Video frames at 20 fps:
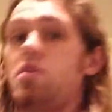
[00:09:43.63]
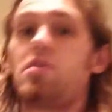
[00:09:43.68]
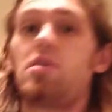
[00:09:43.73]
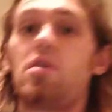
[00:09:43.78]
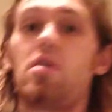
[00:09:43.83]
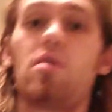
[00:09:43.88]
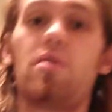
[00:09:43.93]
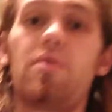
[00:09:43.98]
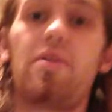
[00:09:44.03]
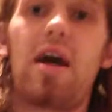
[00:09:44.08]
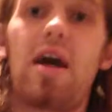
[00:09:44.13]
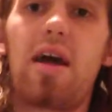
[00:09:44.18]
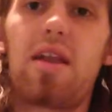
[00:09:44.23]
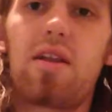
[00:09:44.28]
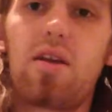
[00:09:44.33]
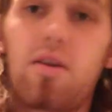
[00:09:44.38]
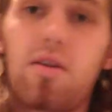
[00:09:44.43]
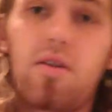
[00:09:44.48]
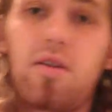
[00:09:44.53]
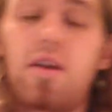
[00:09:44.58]
So
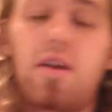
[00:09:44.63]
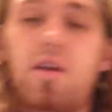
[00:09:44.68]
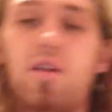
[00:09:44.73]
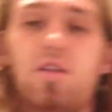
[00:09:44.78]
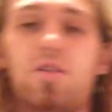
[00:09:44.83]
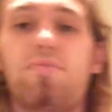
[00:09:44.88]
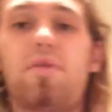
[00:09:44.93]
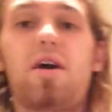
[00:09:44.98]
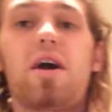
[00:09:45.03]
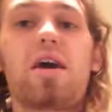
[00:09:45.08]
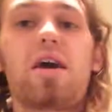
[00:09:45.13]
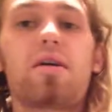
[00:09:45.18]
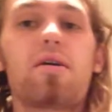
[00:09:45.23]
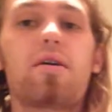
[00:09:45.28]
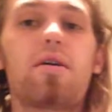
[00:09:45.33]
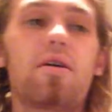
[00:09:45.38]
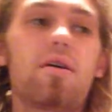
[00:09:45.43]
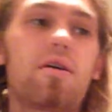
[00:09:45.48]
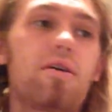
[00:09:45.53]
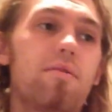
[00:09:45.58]
that is
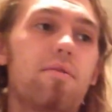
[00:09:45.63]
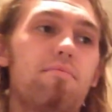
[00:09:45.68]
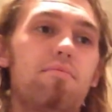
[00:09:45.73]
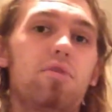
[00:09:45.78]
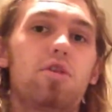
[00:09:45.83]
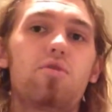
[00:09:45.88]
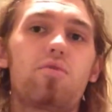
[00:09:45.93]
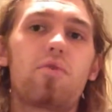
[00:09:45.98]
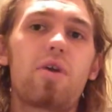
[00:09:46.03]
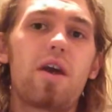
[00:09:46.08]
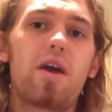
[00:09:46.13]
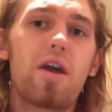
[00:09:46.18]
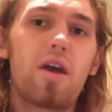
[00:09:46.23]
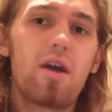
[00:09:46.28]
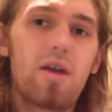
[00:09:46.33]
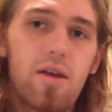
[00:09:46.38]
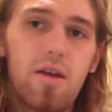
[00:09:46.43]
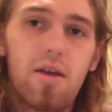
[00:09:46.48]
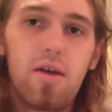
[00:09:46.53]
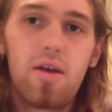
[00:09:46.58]
my
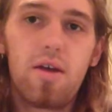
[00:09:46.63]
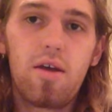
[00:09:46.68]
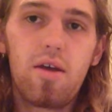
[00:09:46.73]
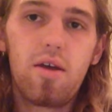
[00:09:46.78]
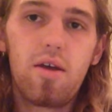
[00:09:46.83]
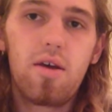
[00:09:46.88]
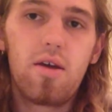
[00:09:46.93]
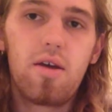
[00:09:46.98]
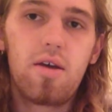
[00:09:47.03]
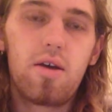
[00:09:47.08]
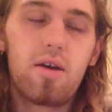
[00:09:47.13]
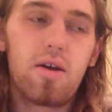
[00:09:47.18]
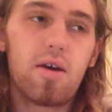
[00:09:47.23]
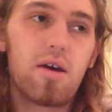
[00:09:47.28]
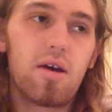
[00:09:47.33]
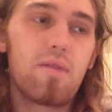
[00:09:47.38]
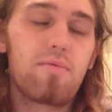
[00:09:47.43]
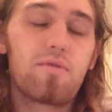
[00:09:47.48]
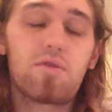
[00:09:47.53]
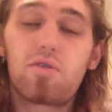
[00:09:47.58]
Blu-ray,
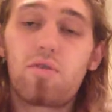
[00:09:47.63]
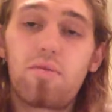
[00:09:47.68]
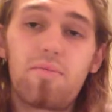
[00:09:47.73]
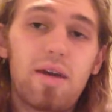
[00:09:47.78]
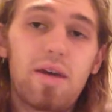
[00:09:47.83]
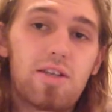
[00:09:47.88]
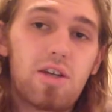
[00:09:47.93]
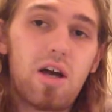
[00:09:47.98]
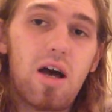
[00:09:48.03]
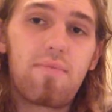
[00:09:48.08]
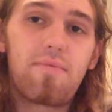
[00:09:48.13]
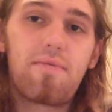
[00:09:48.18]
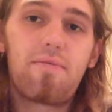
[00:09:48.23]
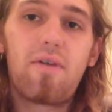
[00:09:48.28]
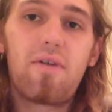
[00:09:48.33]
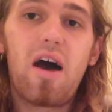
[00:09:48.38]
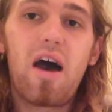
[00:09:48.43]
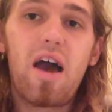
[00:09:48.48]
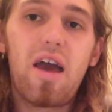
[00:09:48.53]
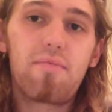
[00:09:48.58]
my top
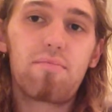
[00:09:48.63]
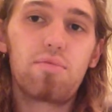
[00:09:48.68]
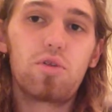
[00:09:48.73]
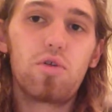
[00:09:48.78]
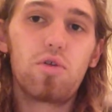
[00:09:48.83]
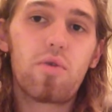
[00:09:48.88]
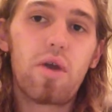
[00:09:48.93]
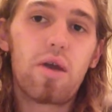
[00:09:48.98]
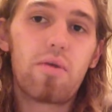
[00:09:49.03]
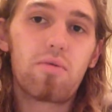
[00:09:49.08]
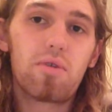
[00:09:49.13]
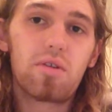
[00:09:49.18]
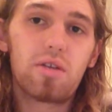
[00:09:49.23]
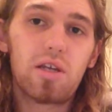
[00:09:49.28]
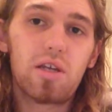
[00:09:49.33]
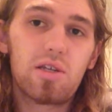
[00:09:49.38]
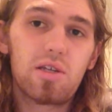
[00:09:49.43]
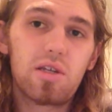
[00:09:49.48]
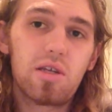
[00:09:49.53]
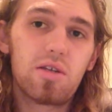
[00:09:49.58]
5 Blu-ray
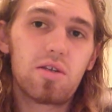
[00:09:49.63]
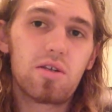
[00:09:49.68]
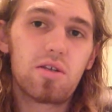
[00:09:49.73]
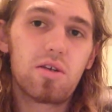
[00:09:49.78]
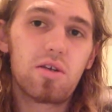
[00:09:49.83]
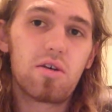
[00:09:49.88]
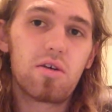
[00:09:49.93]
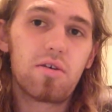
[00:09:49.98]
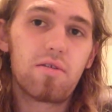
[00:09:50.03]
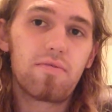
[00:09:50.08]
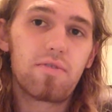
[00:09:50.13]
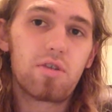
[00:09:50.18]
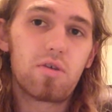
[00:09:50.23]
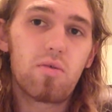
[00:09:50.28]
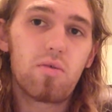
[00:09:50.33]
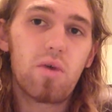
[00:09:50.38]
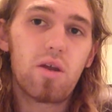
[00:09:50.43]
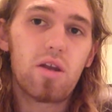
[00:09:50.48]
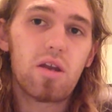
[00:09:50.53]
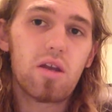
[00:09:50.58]
releases of
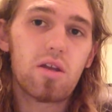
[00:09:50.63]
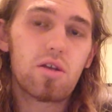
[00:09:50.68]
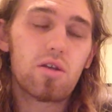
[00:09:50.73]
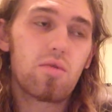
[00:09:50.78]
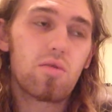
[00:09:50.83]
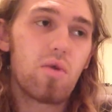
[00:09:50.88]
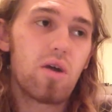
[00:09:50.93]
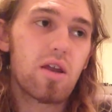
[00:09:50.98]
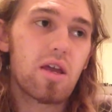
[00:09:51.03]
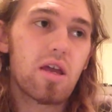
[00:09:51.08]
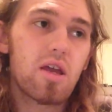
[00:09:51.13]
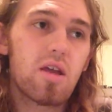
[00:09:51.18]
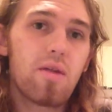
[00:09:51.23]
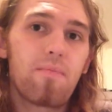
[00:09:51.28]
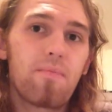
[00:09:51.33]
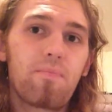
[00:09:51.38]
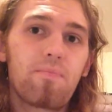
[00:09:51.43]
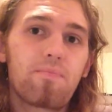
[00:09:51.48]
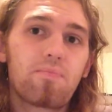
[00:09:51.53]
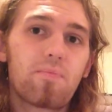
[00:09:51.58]
2020.
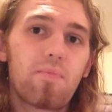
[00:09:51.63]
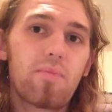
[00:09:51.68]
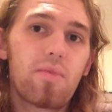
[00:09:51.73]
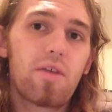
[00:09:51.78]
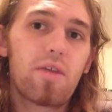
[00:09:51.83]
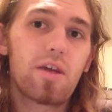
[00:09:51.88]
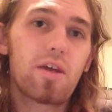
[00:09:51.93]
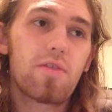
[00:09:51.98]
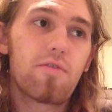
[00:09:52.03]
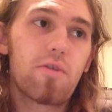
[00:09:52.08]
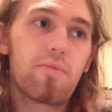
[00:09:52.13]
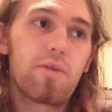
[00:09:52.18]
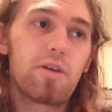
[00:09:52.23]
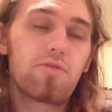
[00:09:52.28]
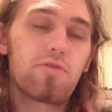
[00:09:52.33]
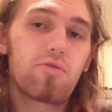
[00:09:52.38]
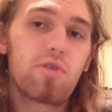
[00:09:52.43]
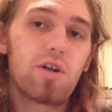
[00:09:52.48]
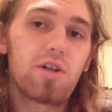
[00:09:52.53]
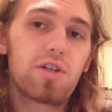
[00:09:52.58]
Thank you very
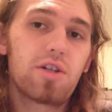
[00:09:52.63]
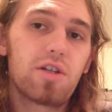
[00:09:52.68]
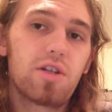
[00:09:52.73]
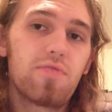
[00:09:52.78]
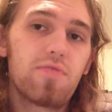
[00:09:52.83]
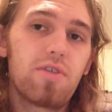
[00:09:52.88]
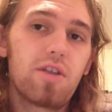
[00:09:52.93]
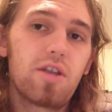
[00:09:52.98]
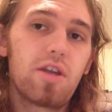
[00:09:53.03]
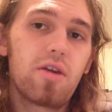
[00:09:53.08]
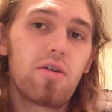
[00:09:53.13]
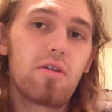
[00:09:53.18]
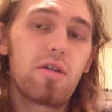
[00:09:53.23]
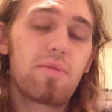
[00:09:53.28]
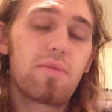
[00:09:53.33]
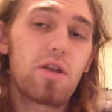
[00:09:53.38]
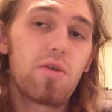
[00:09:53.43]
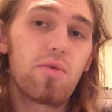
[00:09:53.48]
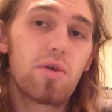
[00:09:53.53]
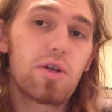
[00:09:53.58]
much for watching this video.
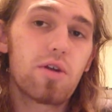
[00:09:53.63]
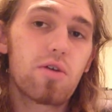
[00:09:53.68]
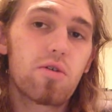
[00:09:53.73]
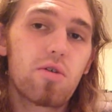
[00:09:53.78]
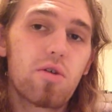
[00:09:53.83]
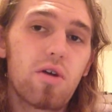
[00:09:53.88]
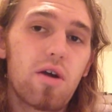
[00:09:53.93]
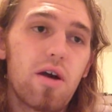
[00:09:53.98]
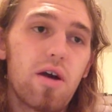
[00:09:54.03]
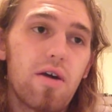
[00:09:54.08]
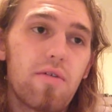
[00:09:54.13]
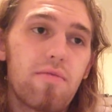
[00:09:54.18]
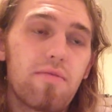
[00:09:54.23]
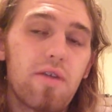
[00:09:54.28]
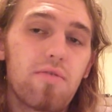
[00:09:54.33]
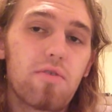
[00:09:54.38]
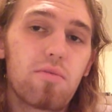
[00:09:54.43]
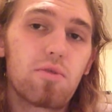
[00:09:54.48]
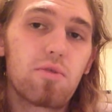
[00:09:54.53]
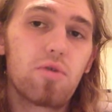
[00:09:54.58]
Let me know what your
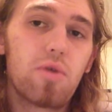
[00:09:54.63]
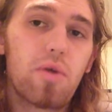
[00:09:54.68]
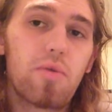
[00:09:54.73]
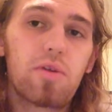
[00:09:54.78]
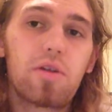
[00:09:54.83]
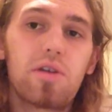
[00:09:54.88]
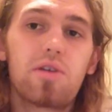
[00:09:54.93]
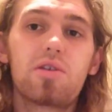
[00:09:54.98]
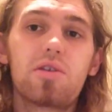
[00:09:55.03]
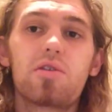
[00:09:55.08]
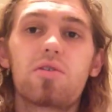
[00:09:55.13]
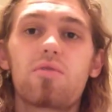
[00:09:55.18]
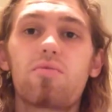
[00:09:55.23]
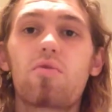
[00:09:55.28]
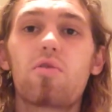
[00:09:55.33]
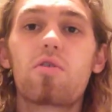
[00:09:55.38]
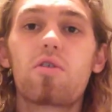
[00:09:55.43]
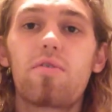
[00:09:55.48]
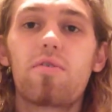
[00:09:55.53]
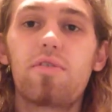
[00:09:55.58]
favorite Blu-ray releases
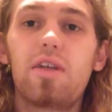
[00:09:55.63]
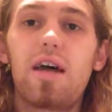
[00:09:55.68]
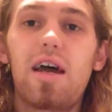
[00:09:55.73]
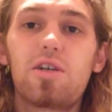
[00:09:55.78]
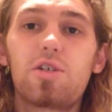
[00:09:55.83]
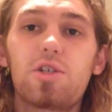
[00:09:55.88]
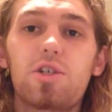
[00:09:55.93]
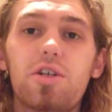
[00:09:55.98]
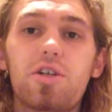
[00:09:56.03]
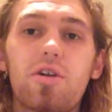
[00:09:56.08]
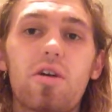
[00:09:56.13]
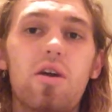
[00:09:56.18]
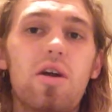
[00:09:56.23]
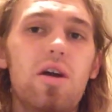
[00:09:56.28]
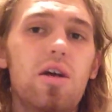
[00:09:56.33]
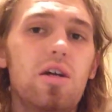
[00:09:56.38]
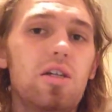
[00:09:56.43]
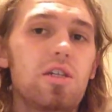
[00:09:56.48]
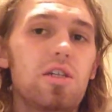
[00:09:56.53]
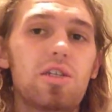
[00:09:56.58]
were of last year.
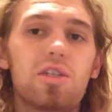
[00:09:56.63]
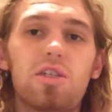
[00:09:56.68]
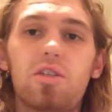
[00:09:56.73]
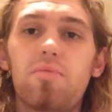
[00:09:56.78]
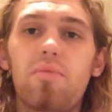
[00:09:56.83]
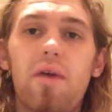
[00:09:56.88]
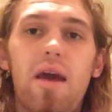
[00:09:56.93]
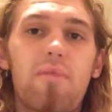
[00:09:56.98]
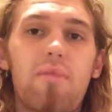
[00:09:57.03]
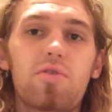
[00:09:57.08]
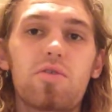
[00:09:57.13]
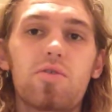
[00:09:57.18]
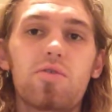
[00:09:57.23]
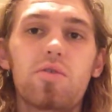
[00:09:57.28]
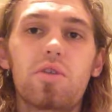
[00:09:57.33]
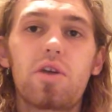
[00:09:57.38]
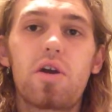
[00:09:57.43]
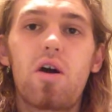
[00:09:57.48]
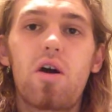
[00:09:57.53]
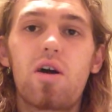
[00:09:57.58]
Just some
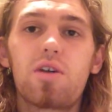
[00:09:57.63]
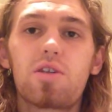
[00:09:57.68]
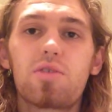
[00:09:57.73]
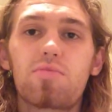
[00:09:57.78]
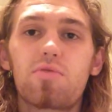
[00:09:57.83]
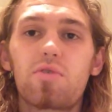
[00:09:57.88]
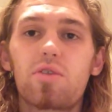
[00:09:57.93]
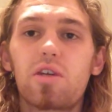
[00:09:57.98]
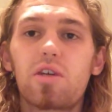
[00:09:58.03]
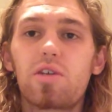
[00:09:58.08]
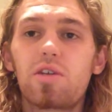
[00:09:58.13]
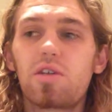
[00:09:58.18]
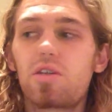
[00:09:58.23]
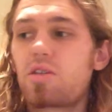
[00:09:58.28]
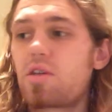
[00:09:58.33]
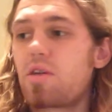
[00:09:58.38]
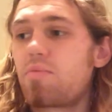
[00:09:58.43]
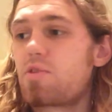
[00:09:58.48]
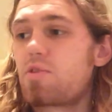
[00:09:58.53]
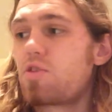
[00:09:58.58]
absolutely awesome
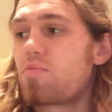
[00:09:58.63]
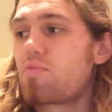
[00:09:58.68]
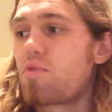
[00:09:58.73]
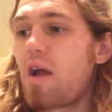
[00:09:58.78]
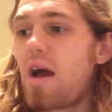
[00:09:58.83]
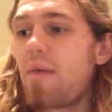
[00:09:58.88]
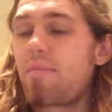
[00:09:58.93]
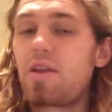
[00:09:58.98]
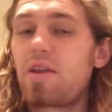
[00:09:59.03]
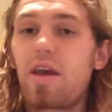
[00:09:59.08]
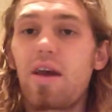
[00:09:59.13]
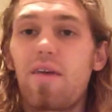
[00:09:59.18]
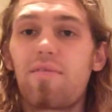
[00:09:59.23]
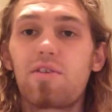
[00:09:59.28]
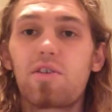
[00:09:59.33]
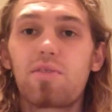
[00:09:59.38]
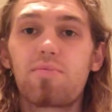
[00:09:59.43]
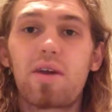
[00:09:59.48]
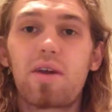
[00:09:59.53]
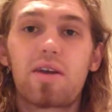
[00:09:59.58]
releases. I'm super happy to have
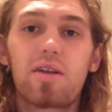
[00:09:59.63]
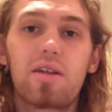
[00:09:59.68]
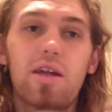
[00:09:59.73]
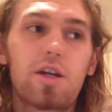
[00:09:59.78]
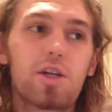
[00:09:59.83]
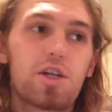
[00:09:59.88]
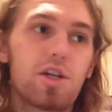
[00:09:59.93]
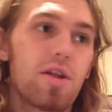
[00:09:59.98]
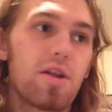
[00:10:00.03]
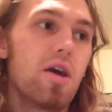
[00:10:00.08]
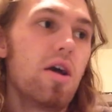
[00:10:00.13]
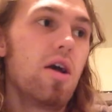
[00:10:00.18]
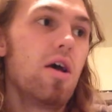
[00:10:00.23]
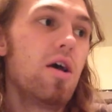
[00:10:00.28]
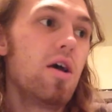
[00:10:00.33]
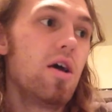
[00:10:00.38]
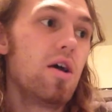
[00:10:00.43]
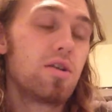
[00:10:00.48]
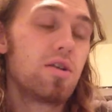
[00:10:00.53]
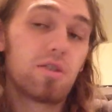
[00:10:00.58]
these in my collection.
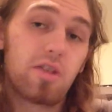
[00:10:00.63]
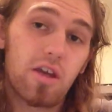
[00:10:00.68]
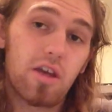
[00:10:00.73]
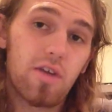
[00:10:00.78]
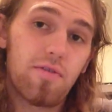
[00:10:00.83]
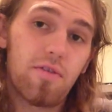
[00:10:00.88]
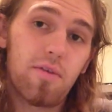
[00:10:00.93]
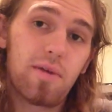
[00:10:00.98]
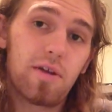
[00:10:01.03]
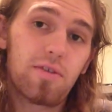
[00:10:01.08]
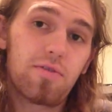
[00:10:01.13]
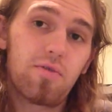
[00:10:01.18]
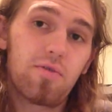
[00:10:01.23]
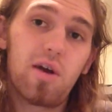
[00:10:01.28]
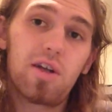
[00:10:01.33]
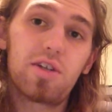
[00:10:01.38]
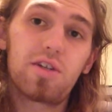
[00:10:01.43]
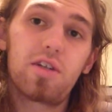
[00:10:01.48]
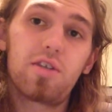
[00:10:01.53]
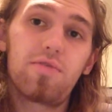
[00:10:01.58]
So thank you very much for
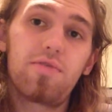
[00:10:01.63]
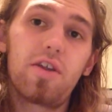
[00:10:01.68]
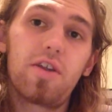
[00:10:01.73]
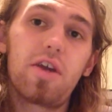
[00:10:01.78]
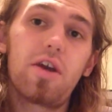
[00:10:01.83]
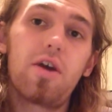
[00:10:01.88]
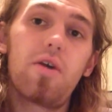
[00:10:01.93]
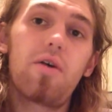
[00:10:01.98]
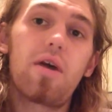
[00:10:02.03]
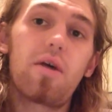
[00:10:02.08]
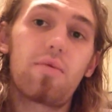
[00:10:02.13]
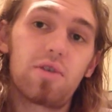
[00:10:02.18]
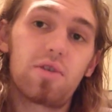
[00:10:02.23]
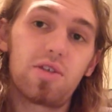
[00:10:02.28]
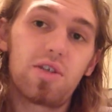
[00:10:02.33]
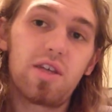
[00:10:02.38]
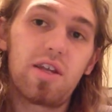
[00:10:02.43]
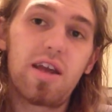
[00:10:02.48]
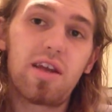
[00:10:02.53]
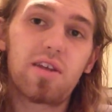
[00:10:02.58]
watching this video, and we'll
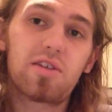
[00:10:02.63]
see you